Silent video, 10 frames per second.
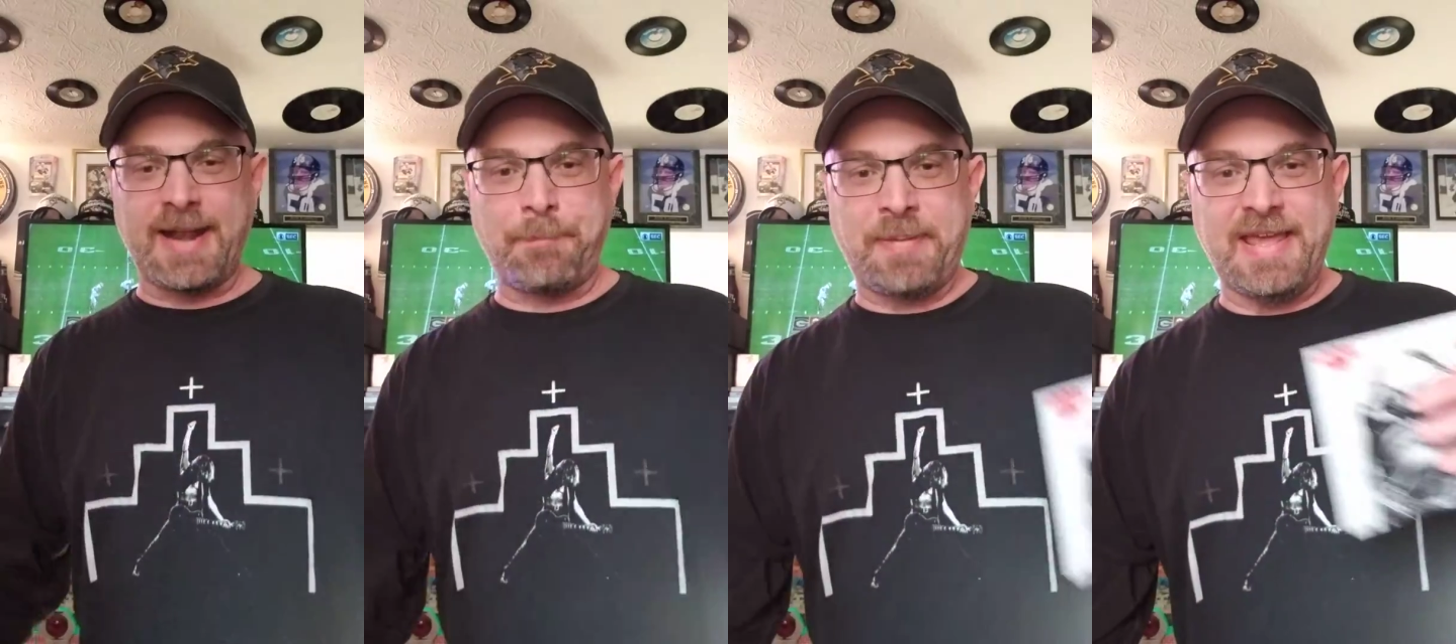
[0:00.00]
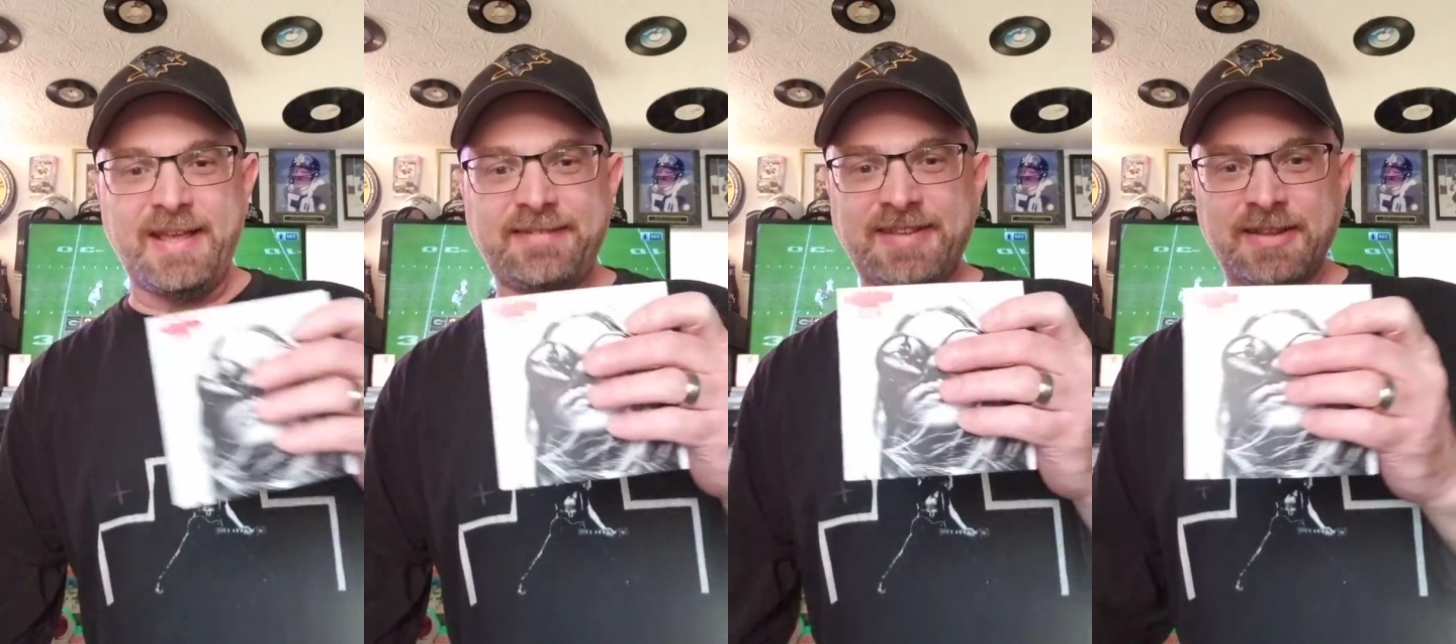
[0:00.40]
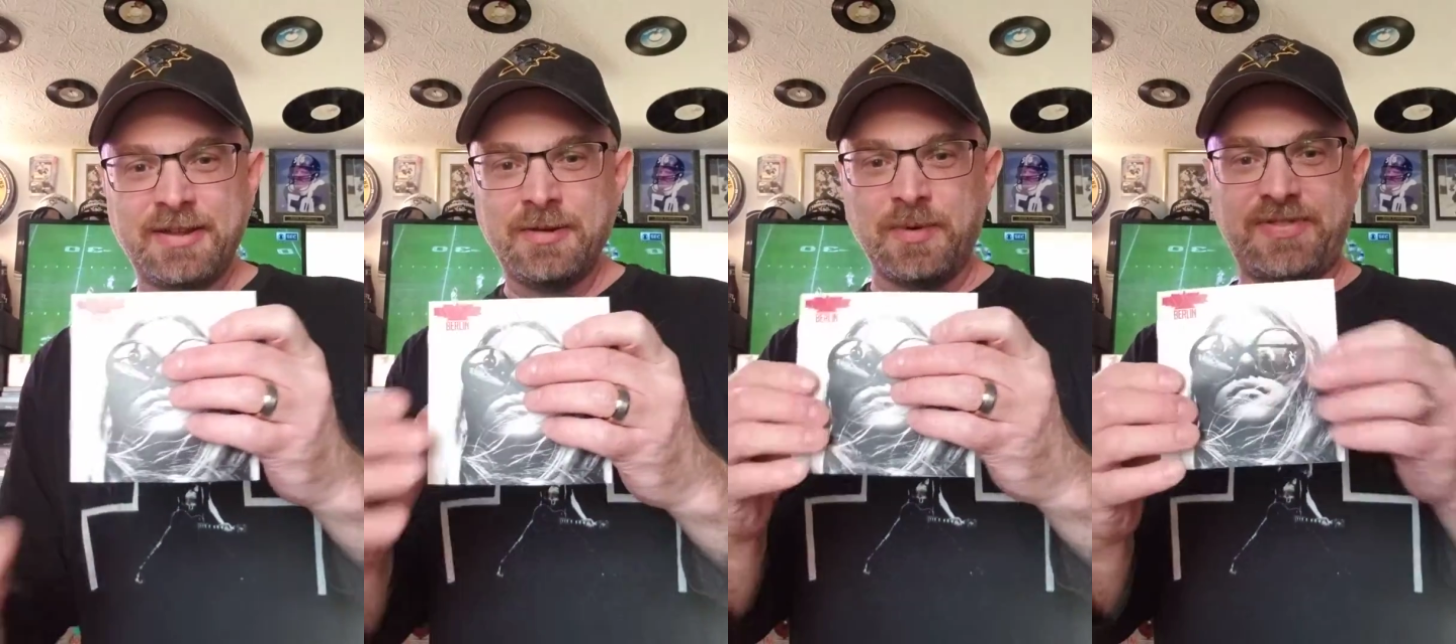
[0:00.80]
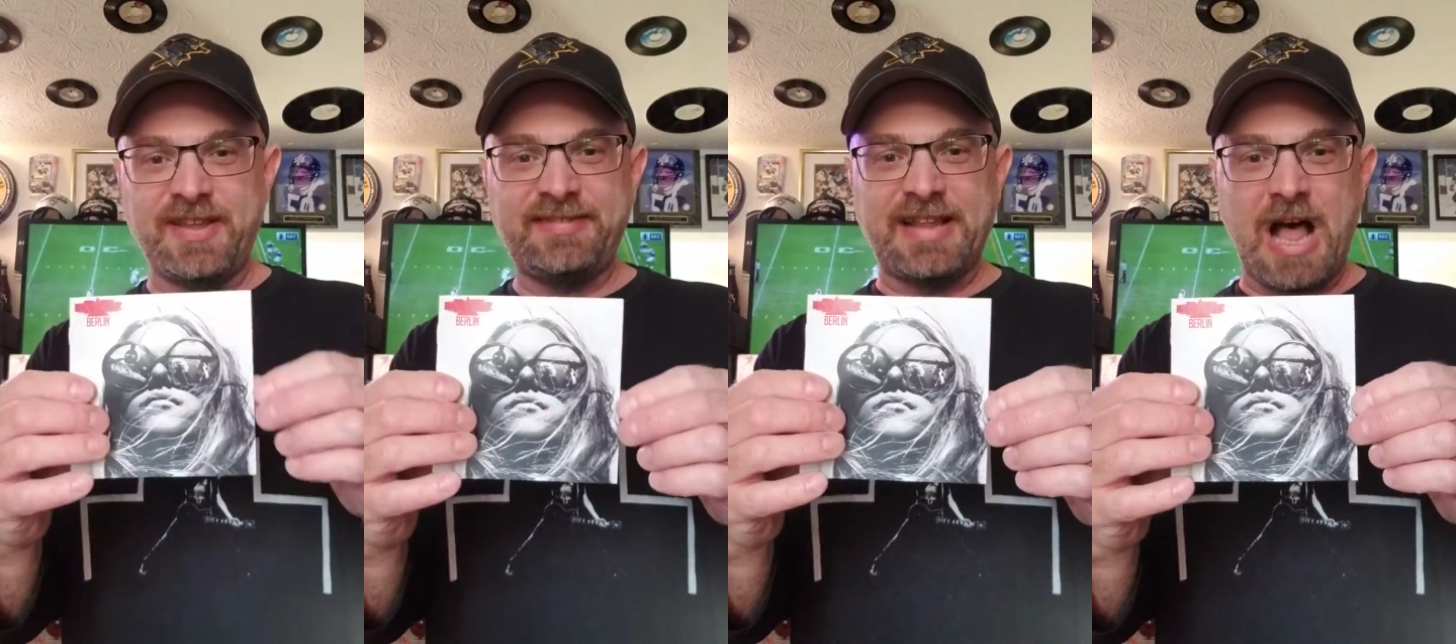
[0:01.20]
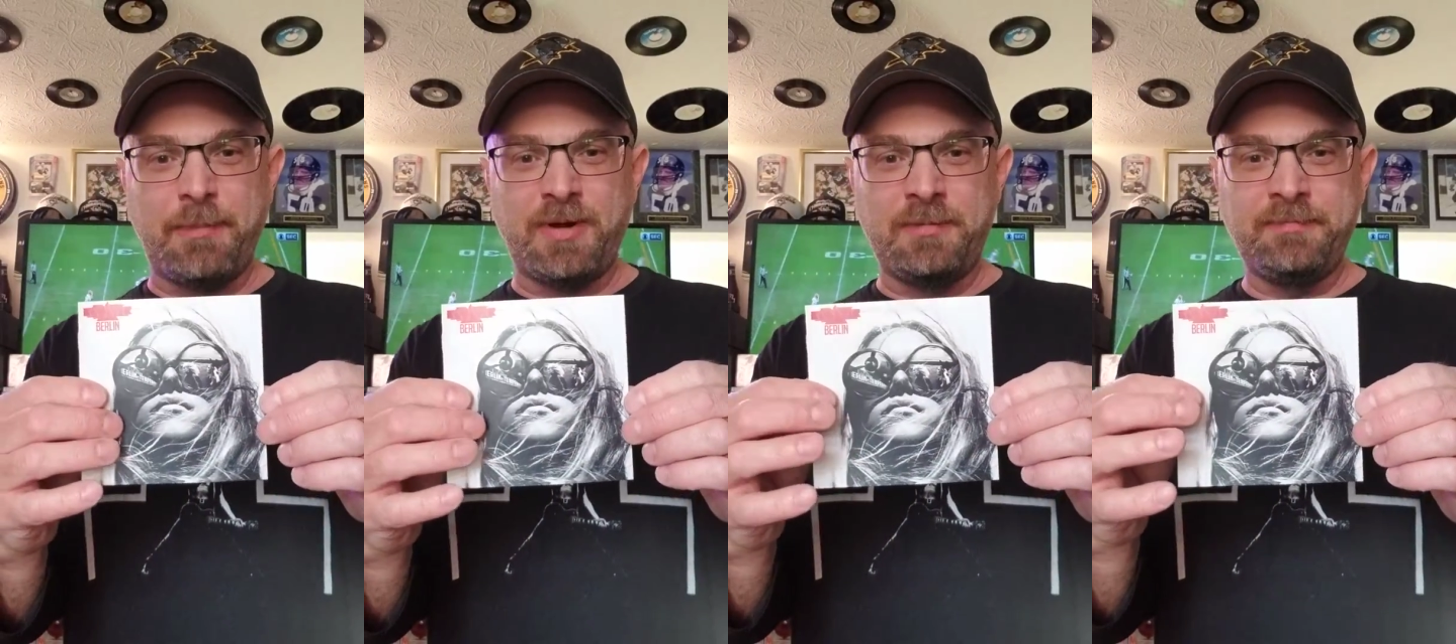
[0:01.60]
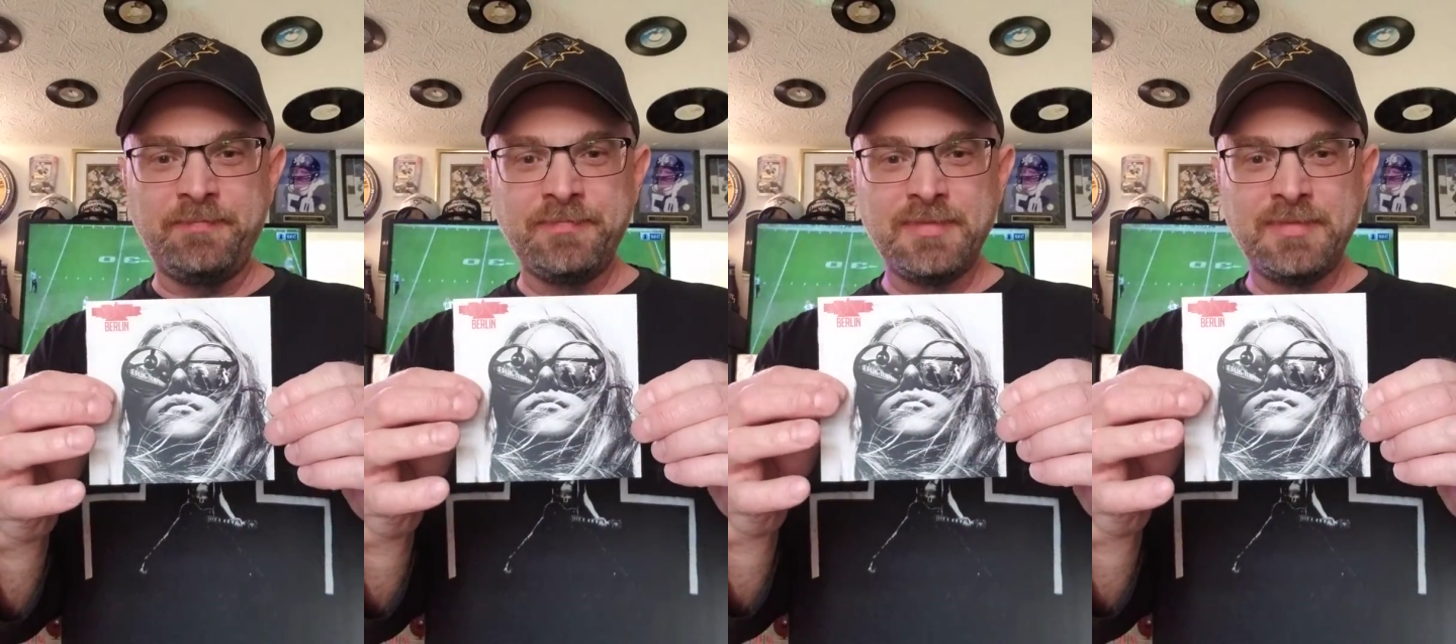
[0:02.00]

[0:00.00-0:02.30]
of peaked with this album